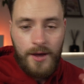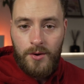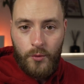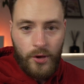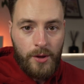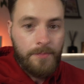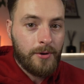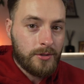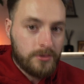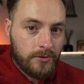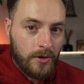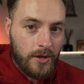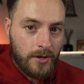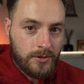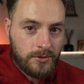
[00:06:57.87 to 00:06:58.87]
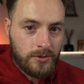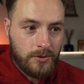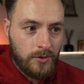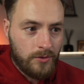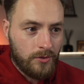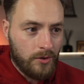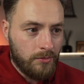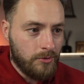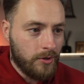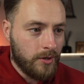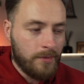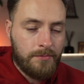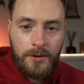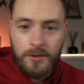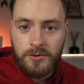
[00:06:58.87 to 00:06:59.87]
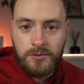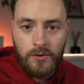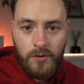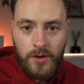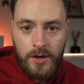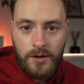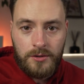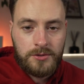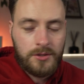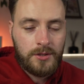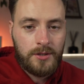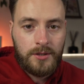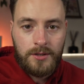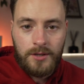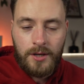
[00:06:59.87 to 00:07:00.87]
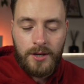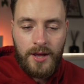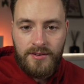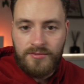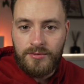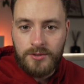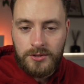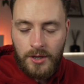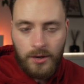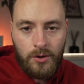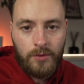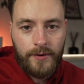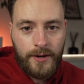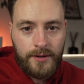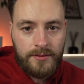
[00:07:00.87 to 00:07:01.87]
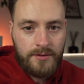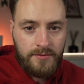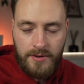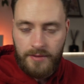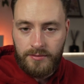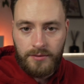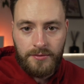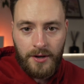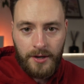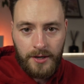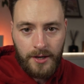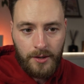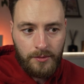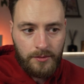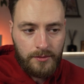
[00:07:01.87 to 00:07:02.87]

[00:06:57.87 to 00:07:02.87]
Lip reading: When you post videos on YouTube, you can post for years and not have a single relative ever find out.